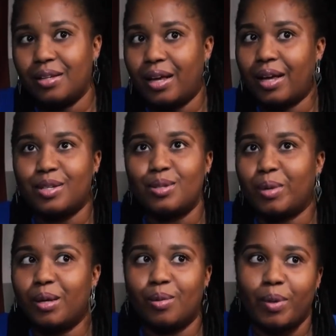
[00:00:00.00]
Like I just
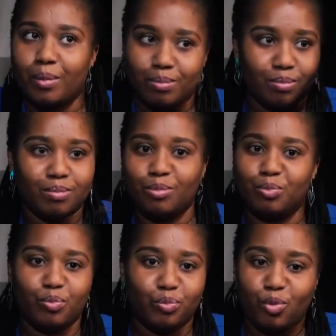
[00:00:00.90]
wake up, I
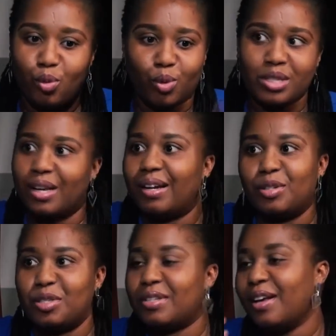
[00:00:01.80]
throw water and
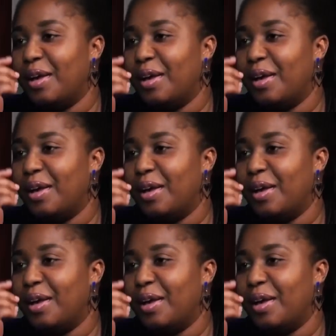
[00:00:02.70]
just,